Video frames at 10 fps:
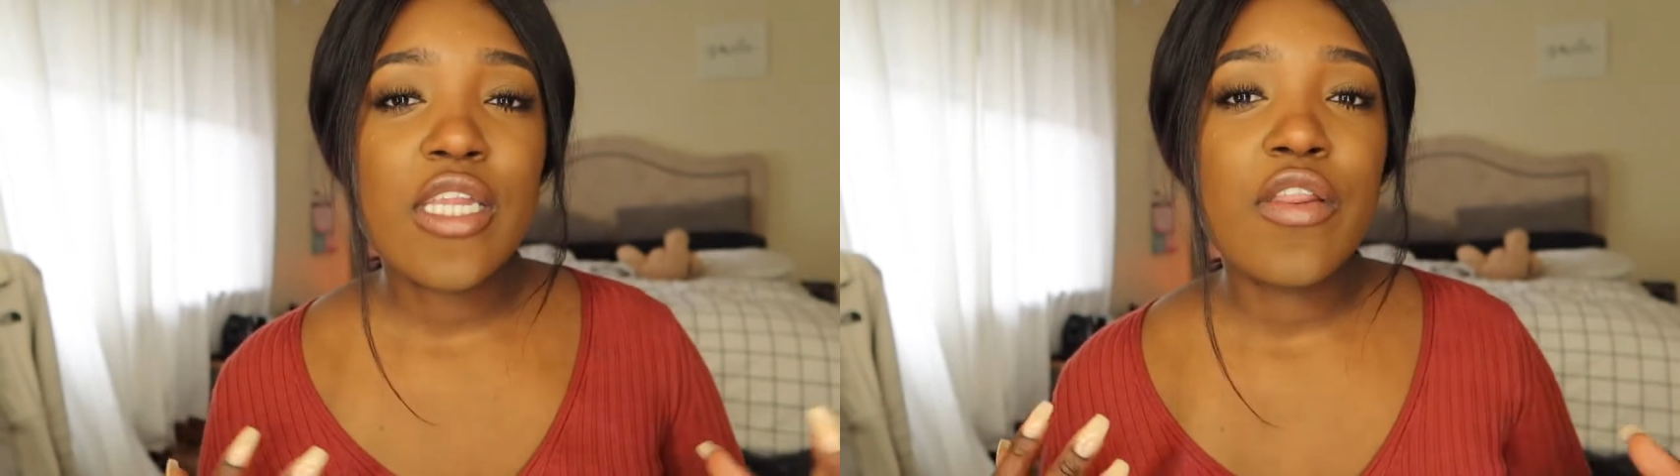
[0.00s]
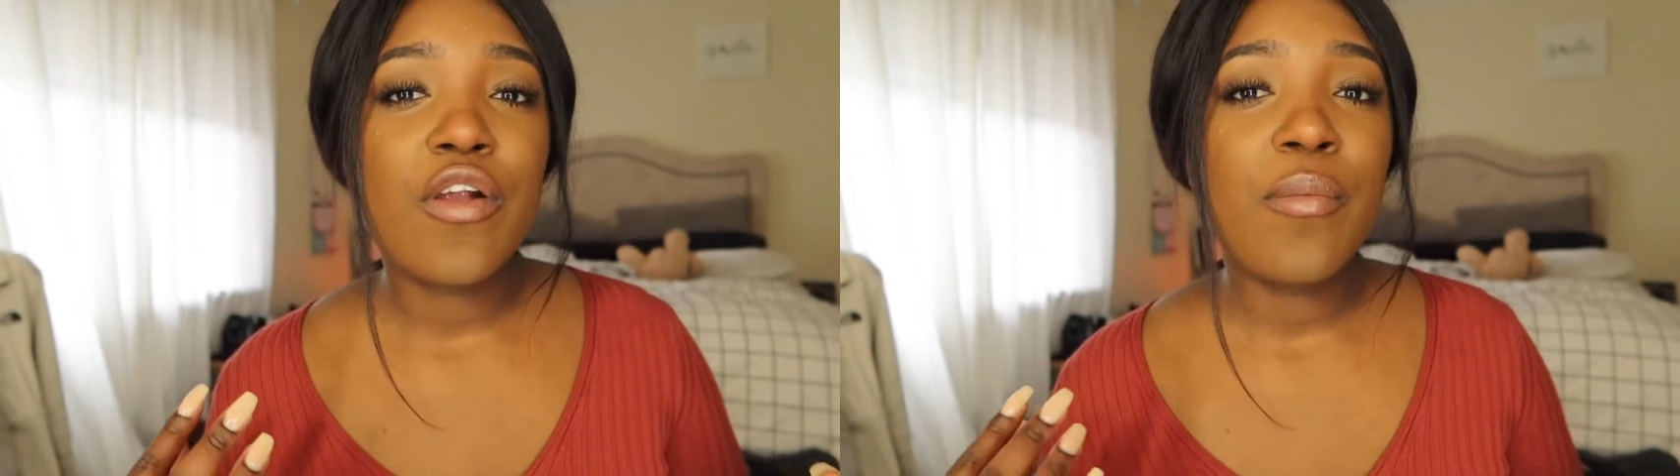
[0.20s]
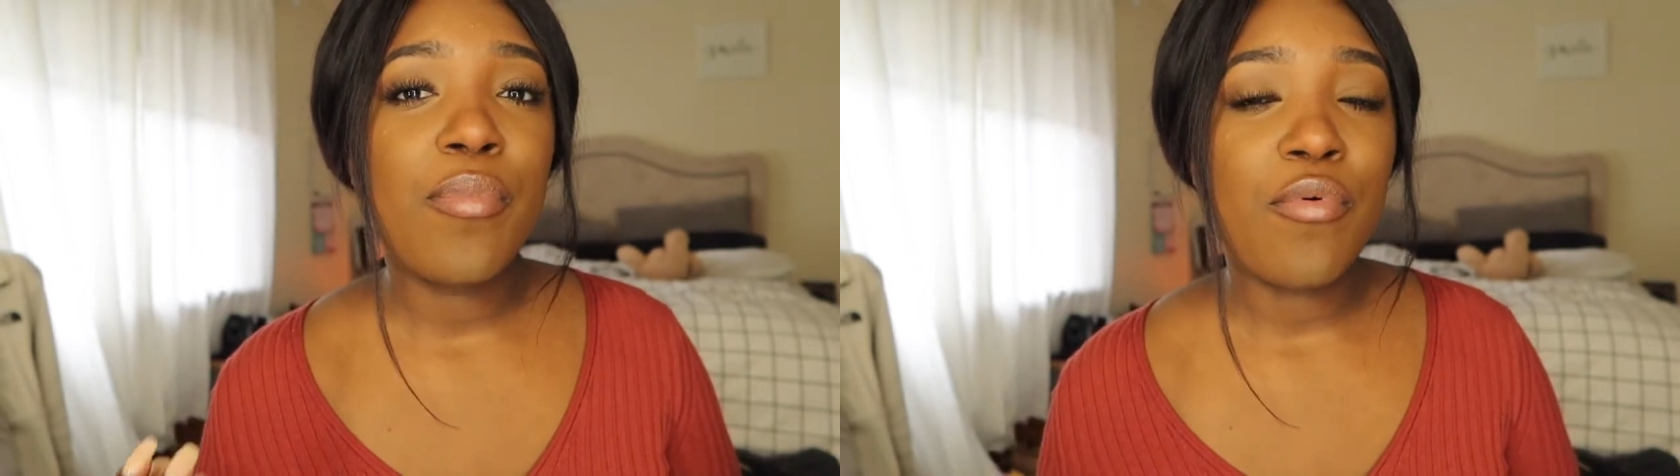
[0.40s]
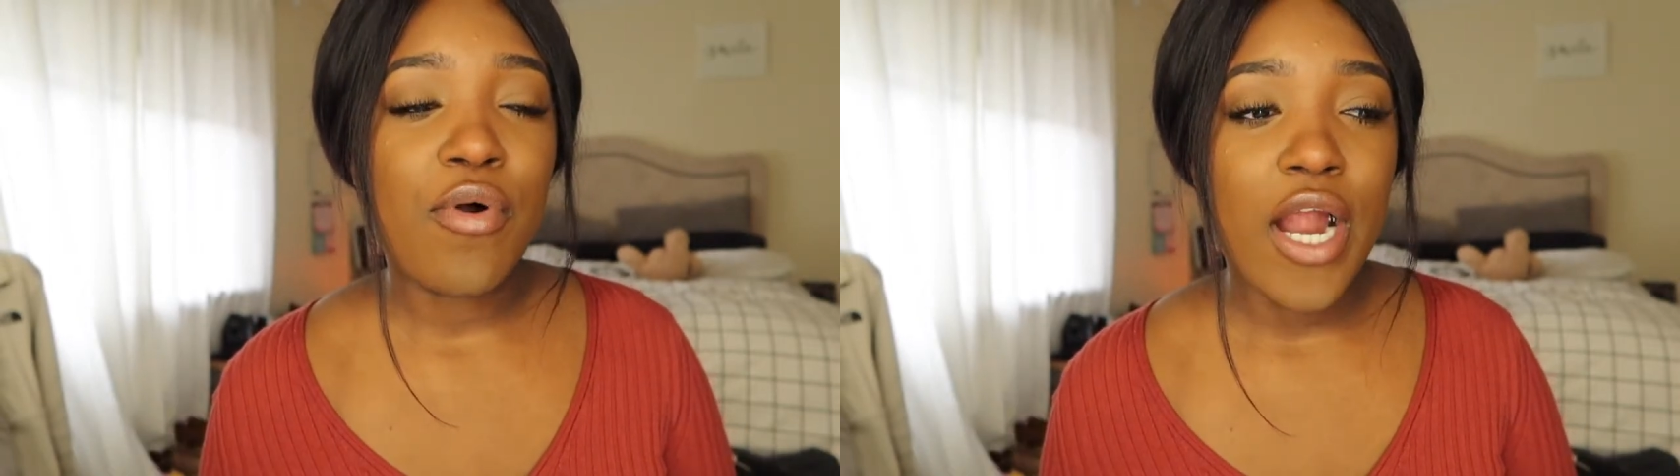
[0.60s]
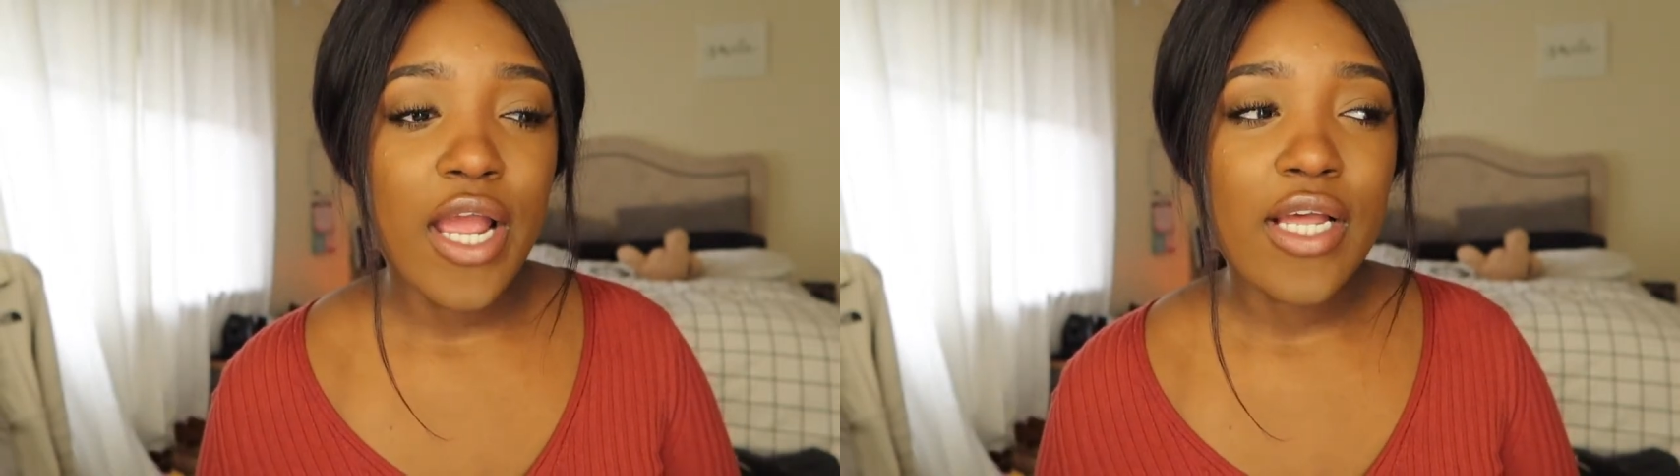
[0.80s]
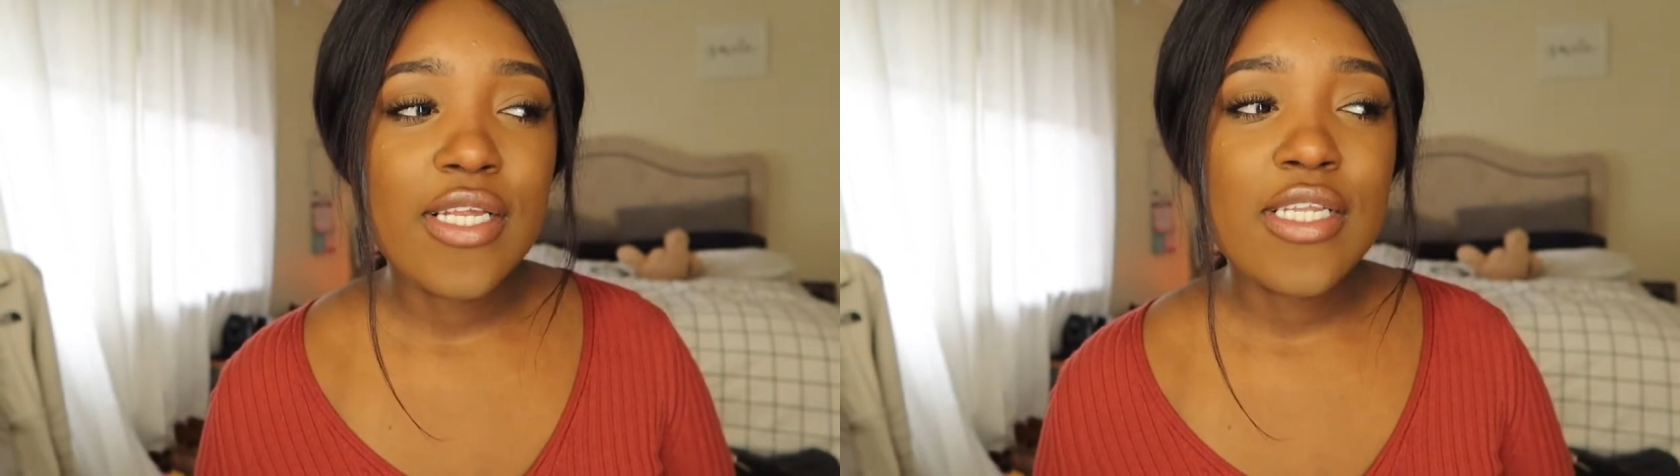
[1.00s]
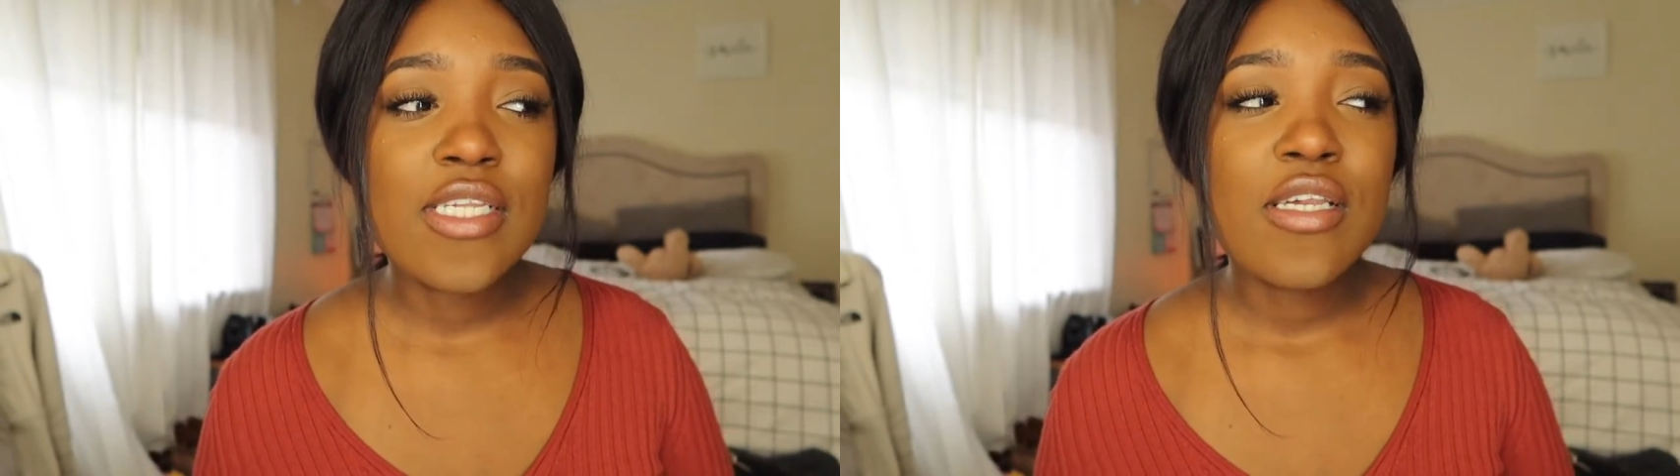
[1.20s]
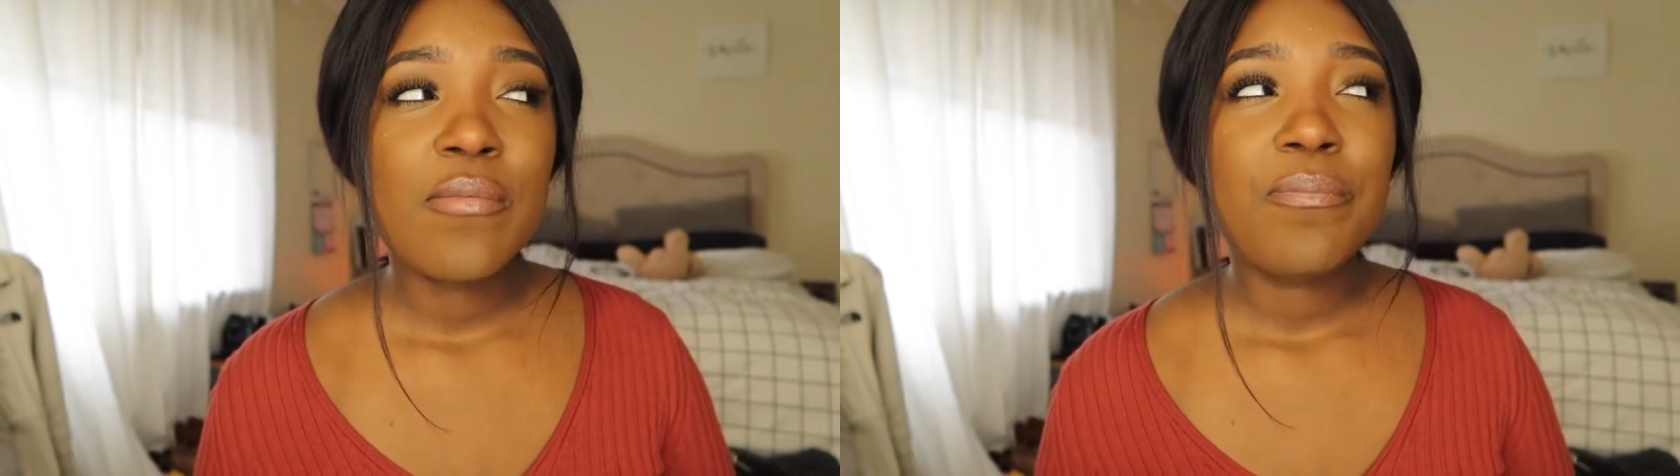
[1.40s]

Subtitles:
that their brand